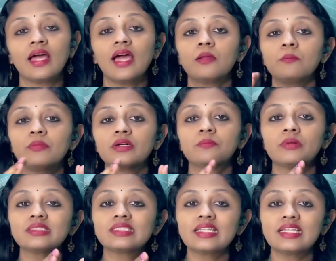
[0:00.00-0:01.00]
And
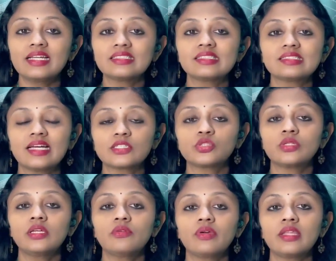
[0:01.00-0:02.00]
person X is
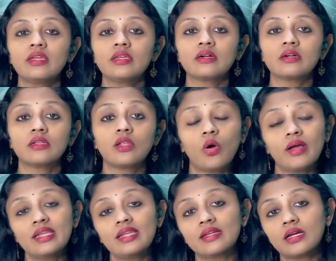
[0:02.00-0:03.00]
actually very
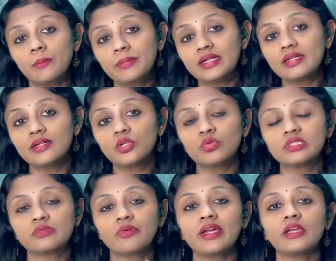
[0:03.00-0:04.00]
loyal and committed to
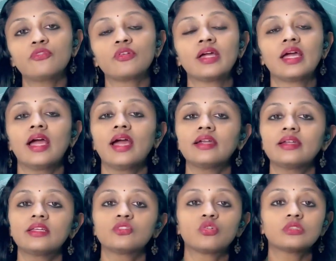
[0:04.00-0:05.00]
his wife, and
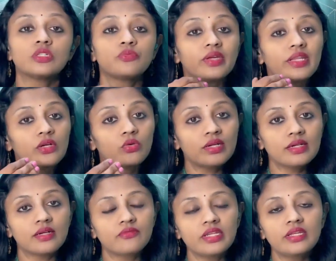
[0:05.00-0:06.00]
he's also very good at
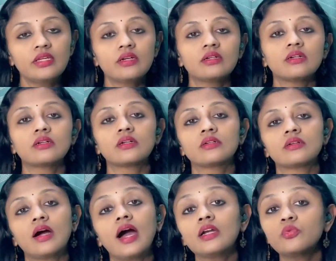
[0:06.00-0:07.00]
and very
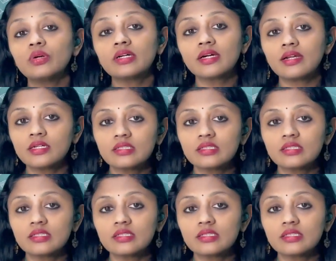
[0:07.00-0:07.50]
hard worker at